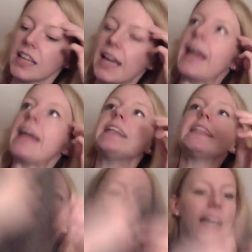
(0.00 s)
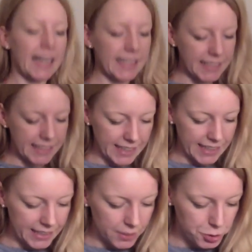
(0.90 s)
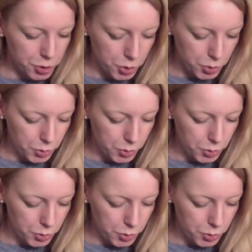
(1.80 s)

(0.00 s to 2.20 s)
and I decided to